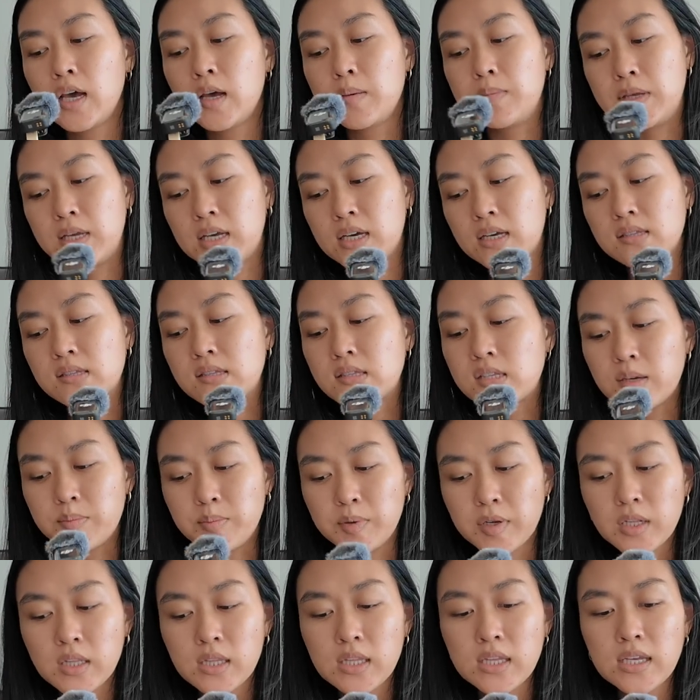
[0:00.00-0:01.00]
because
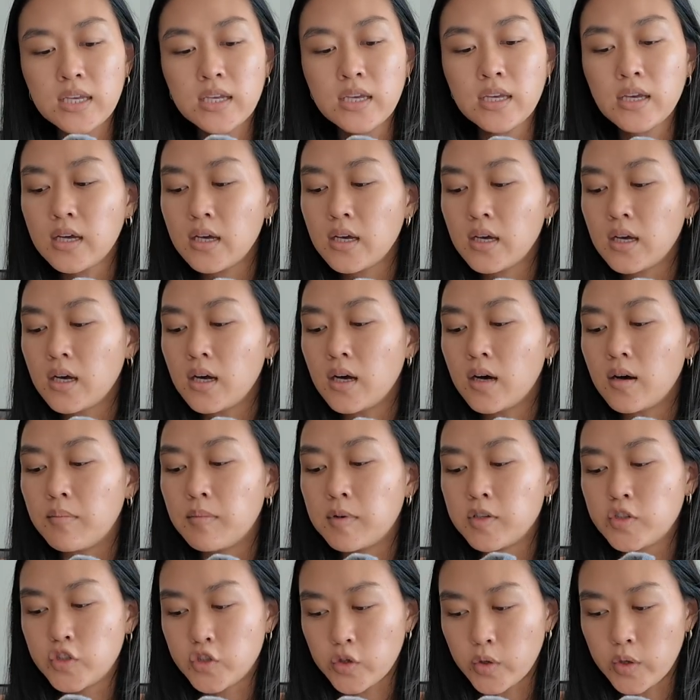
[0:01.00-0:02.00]
typically
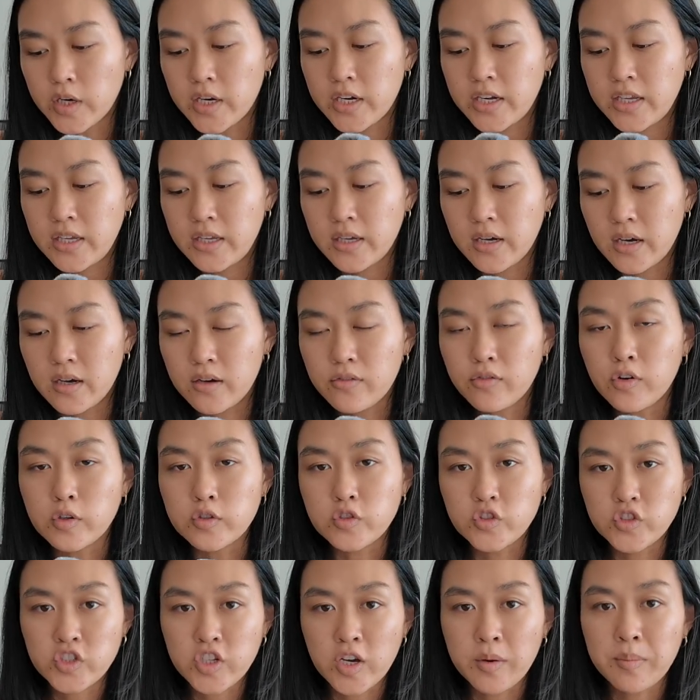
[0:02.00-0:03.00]
majority of
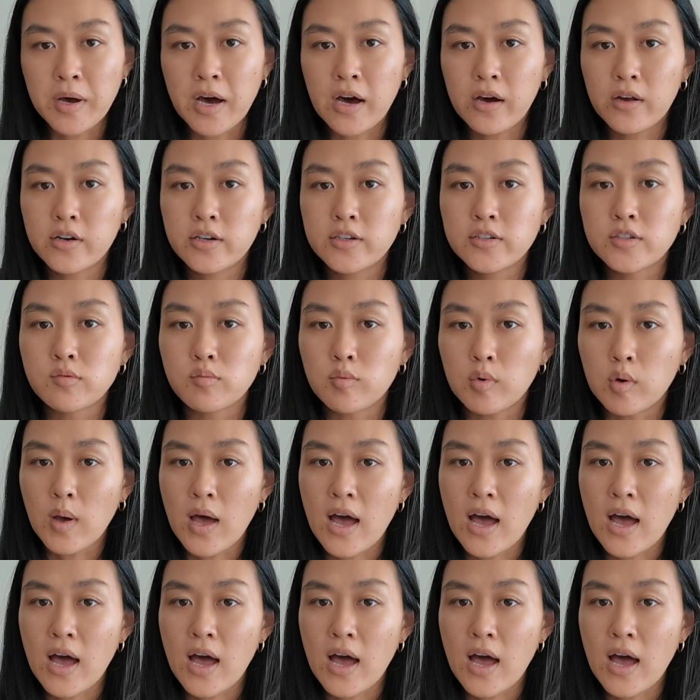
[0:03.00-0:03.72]
houjicha powders